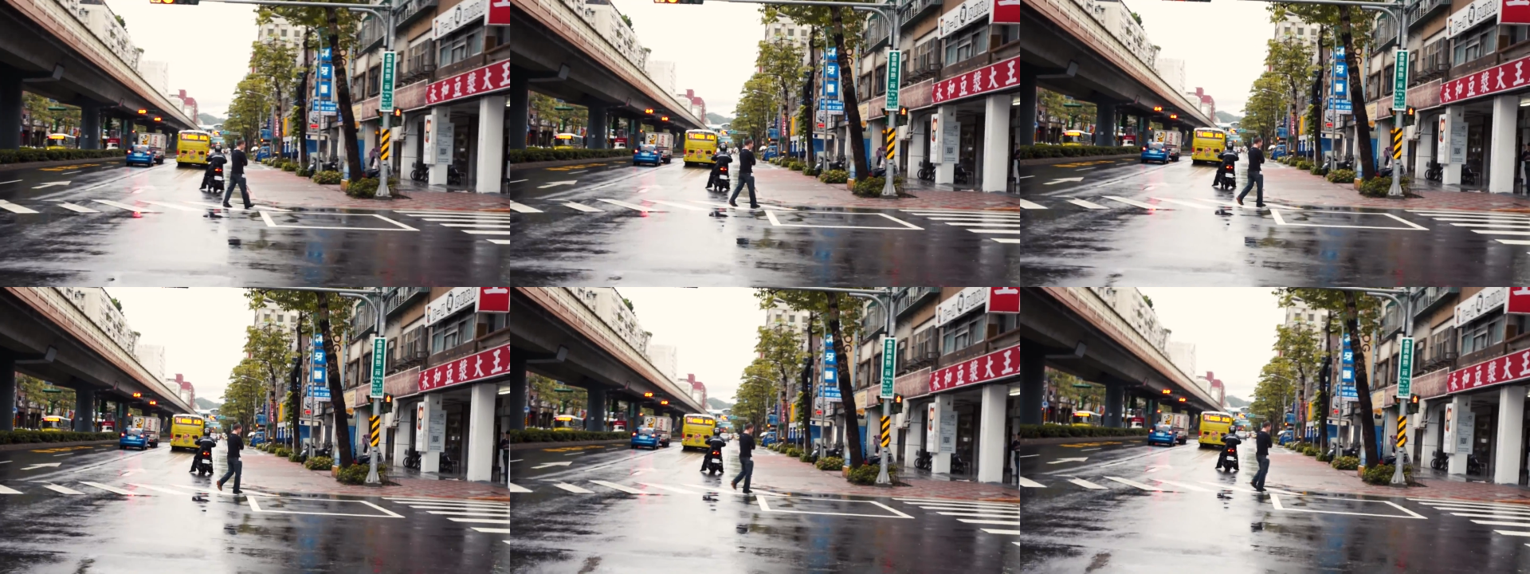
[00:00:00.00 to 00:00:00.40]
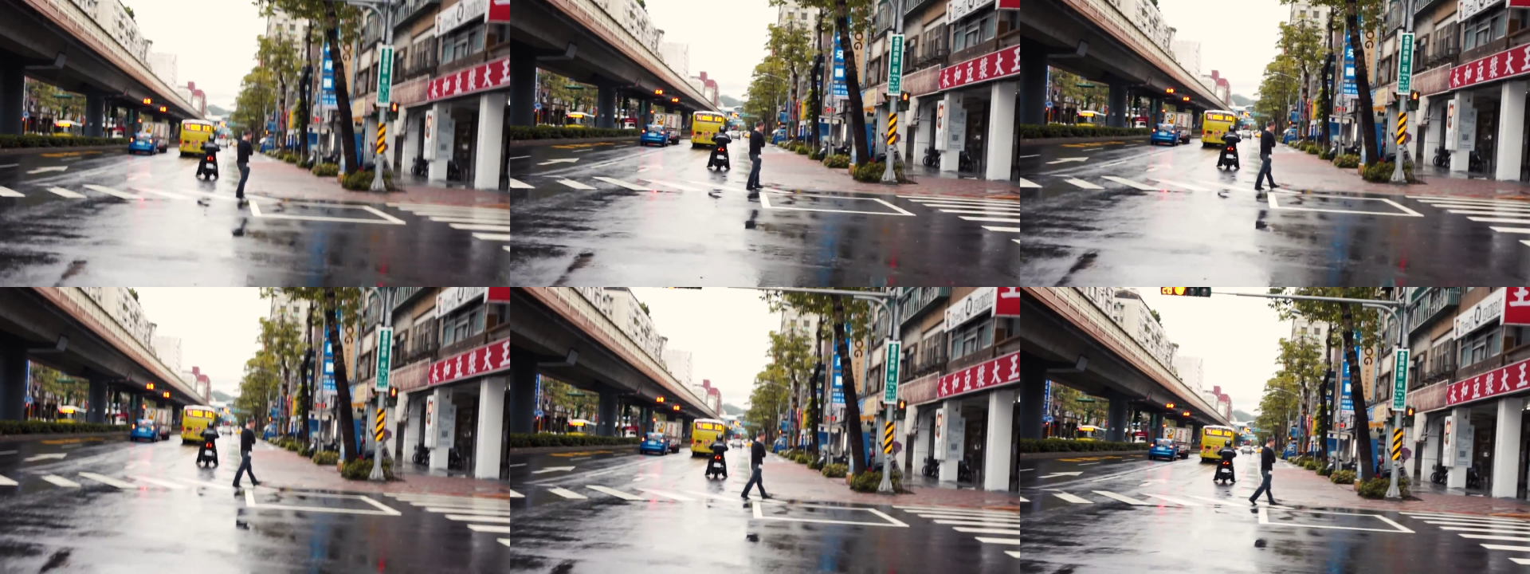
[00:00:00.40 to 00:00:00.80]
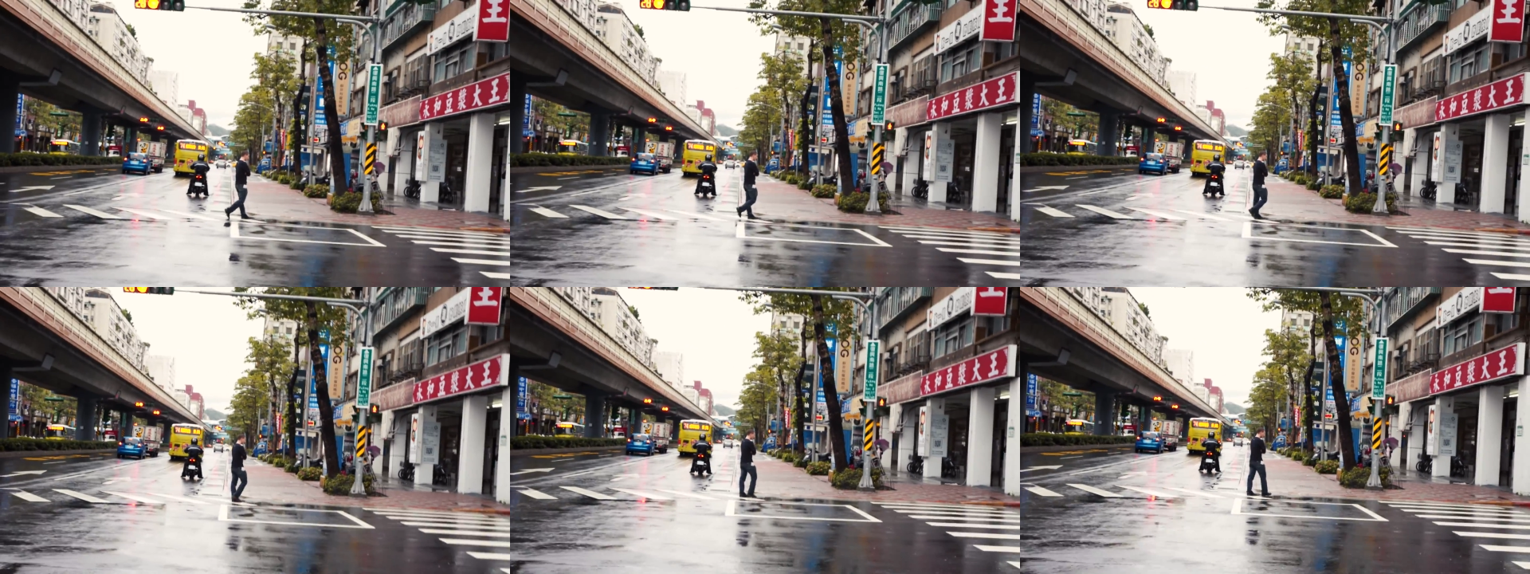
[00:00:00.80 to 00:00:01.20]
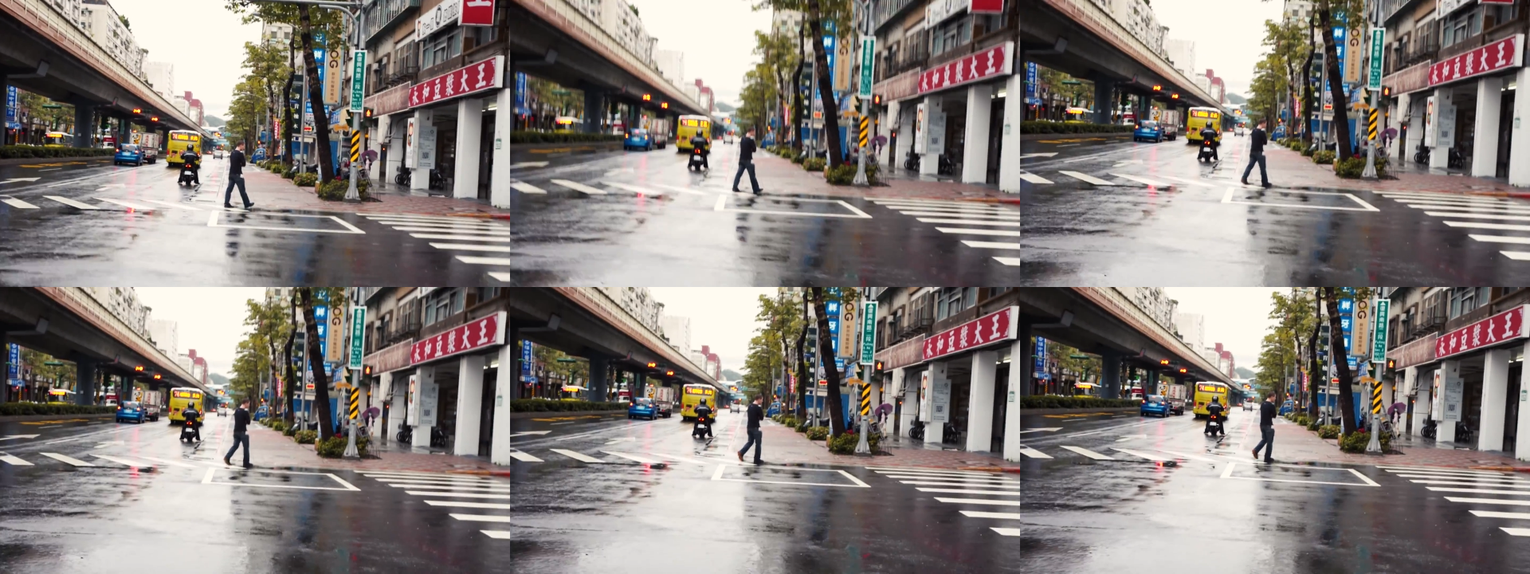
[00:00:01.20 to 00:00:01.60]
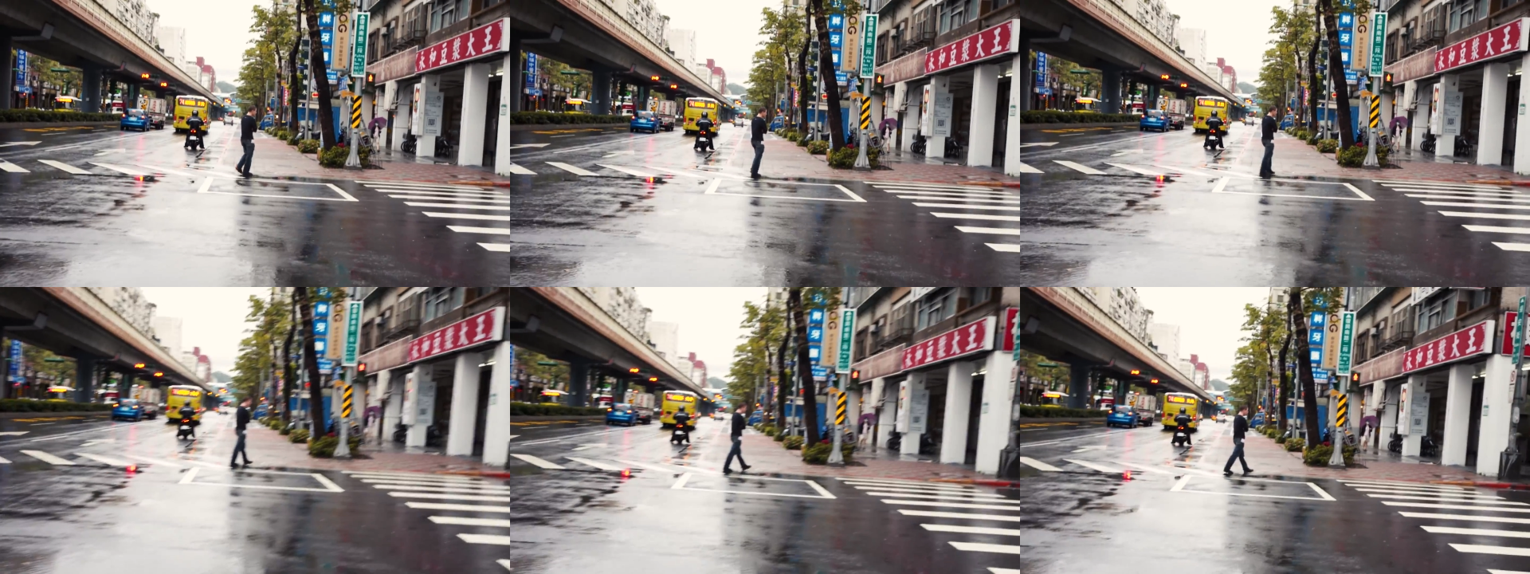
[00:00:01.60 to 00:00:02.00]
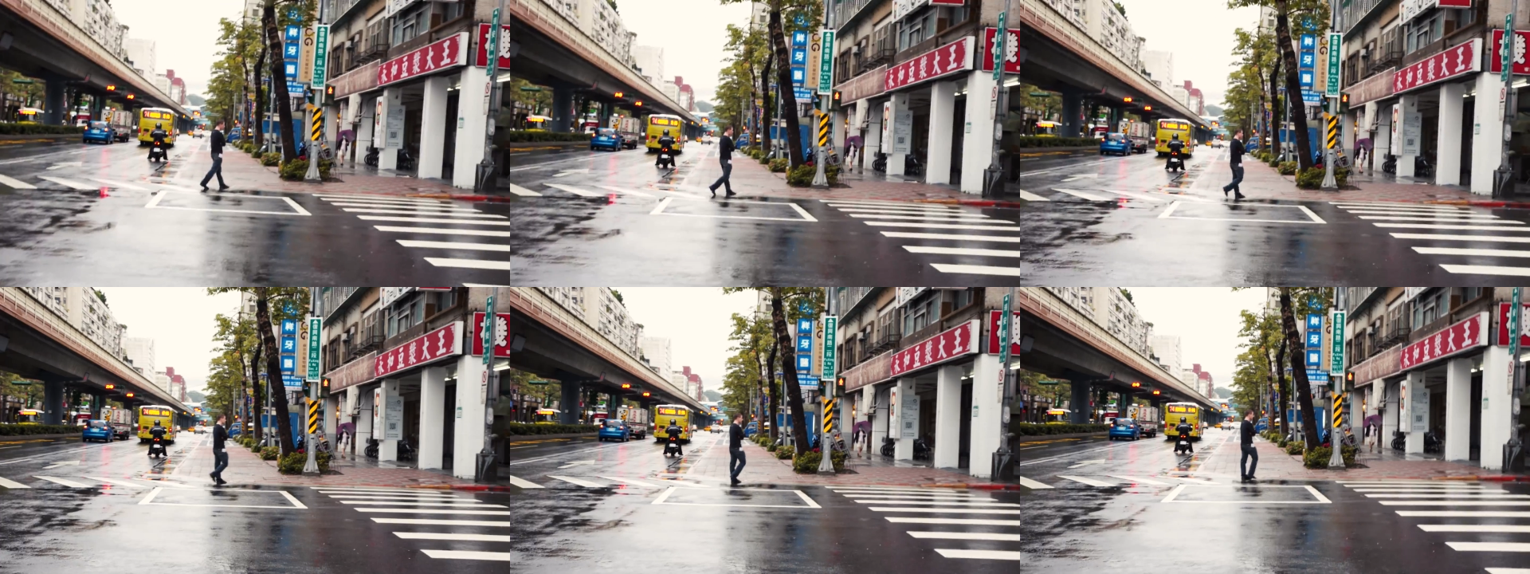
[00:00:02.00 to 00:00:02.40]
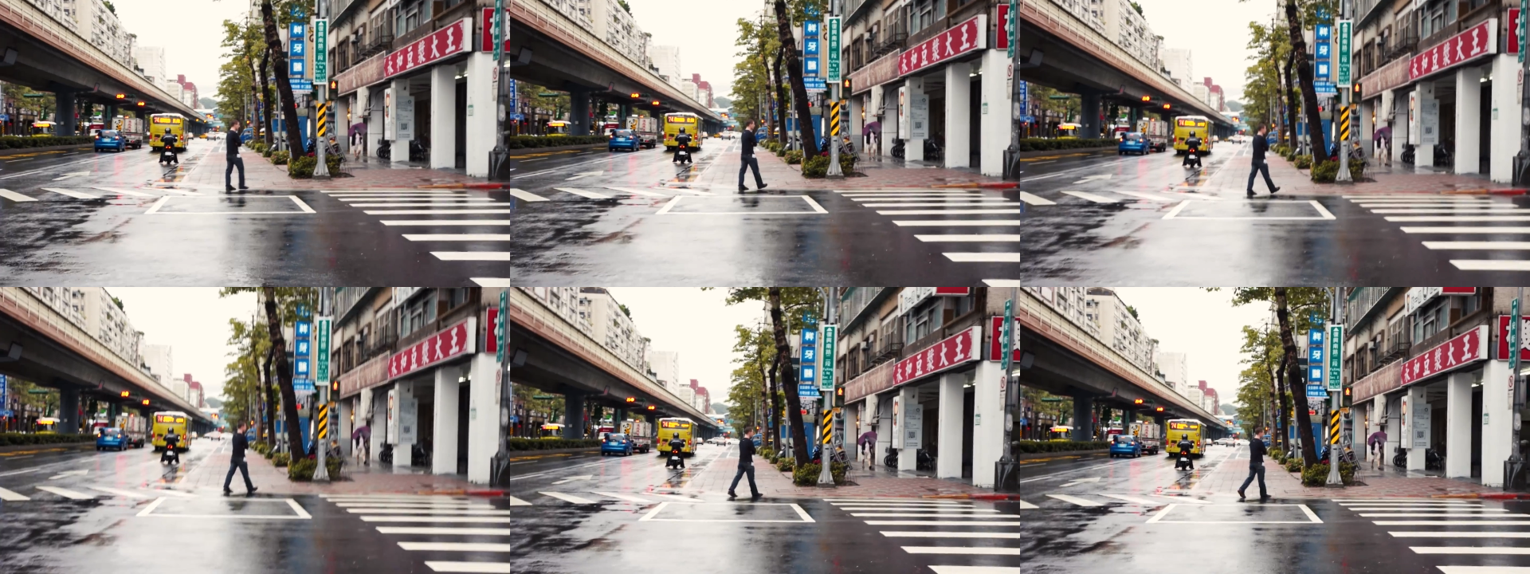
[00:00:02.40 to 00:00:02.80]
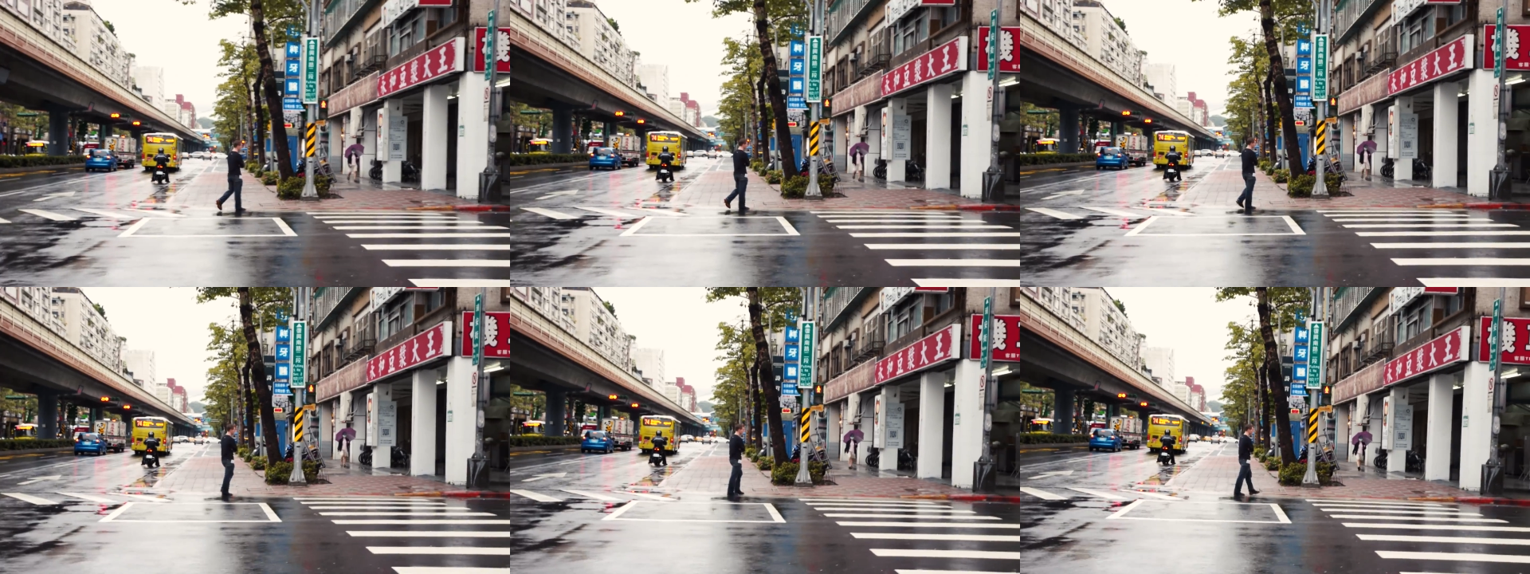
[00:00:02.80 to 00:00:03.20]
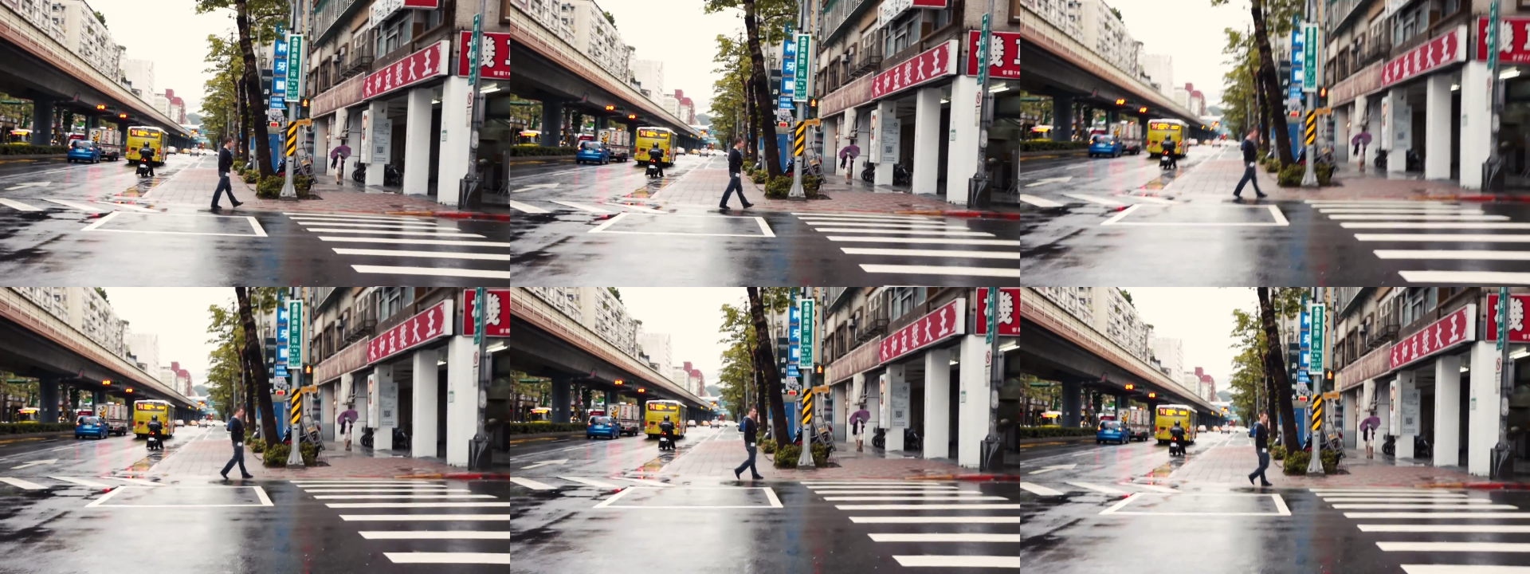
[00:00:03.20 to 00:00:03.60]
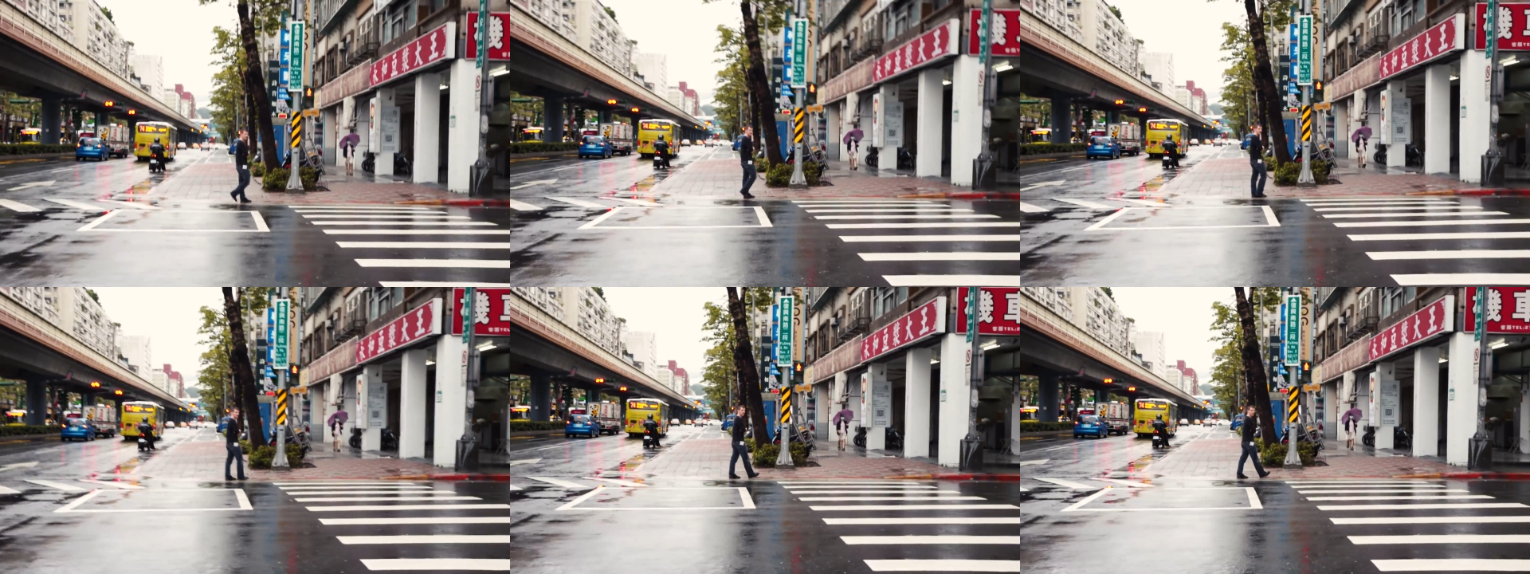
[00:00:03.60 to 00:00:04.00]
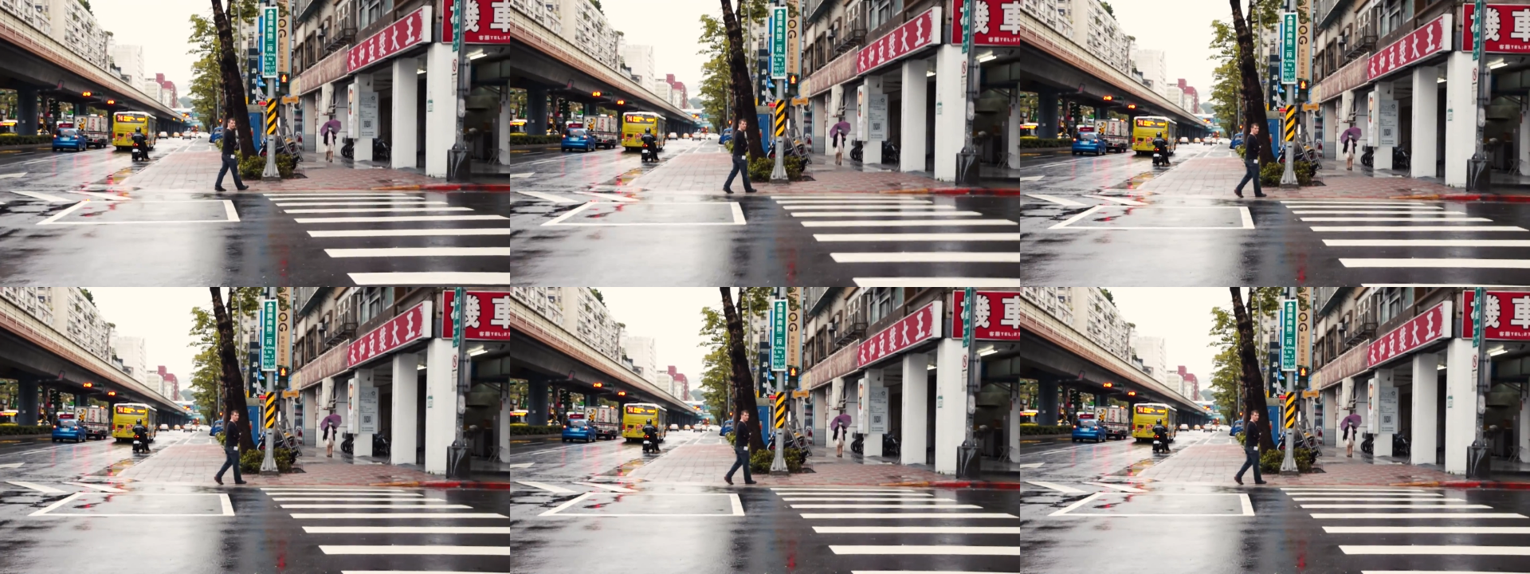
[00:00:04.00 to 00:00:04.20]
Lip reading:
No face is visible, so there are no lips to read.